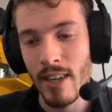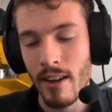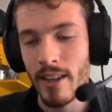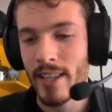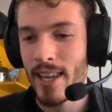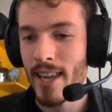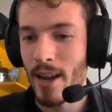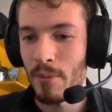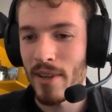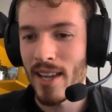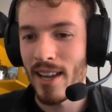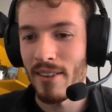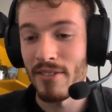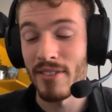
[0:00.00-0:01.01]
Okay, and we
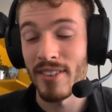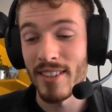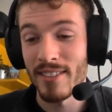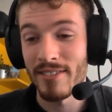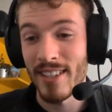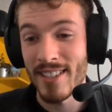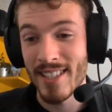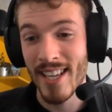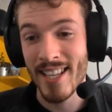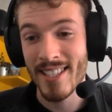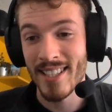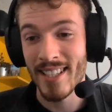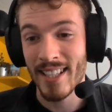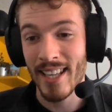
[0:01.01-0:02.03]
have
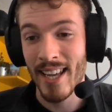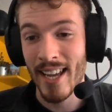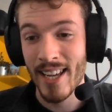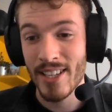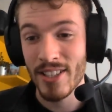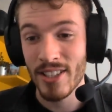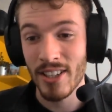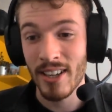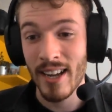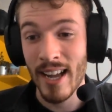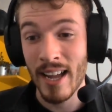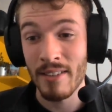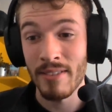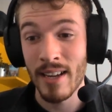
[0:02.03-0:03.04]
fantastic Hajar,
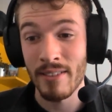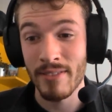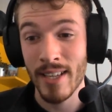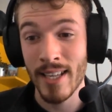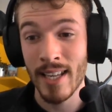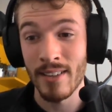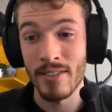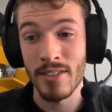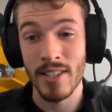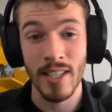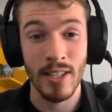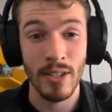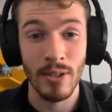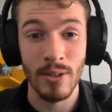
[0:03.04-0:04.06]
Afaf, and
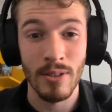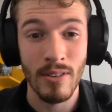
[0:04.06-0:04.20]
Elsie.